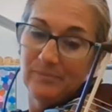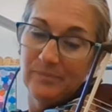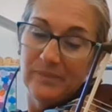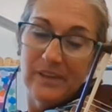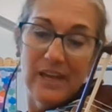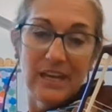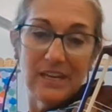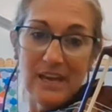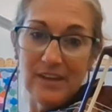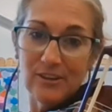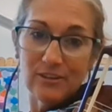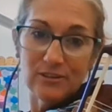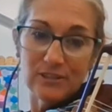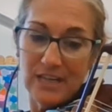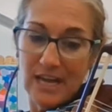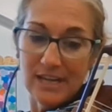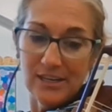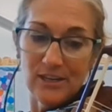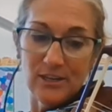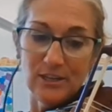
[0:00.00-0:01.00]
Another
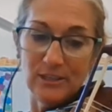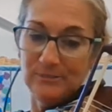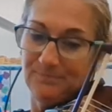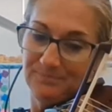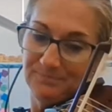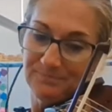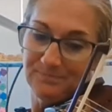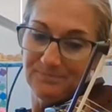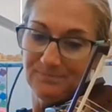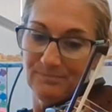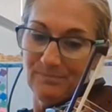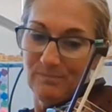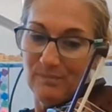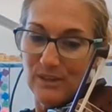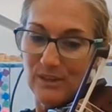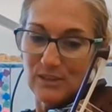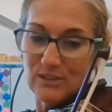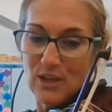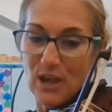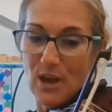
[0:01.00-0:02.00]
tunnel.
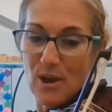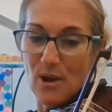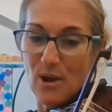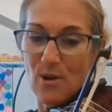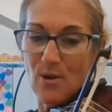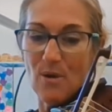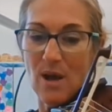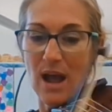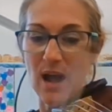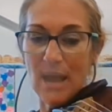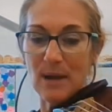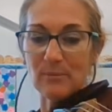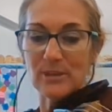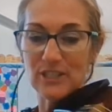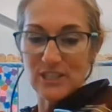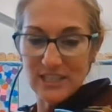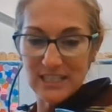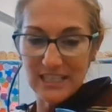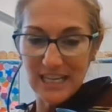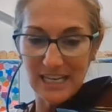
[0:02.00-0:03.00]
So we
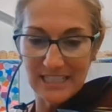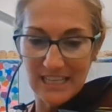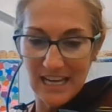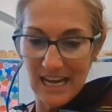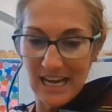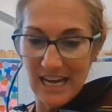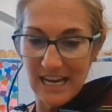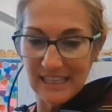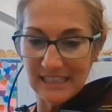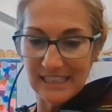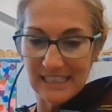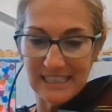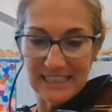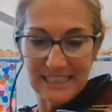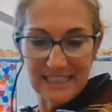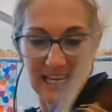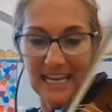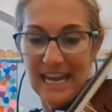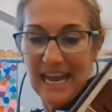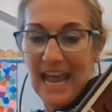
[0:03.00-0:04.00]
just got done. Let's
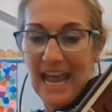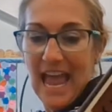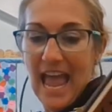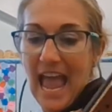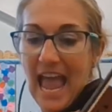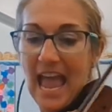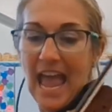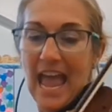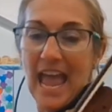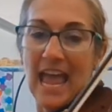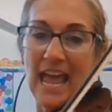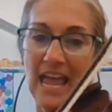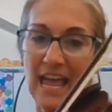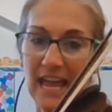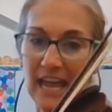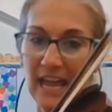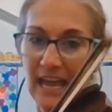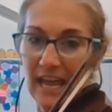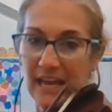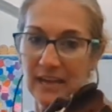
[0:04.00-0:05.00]
see.
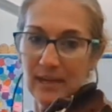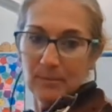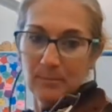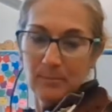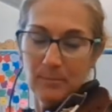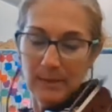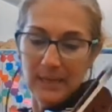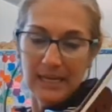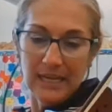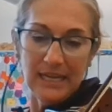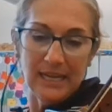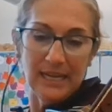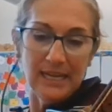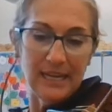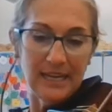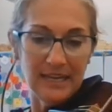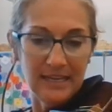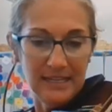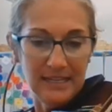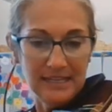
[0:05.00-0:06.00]
A, B,
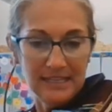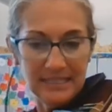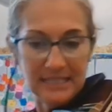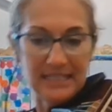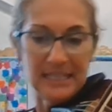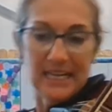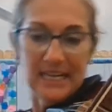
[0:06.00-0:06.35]
C.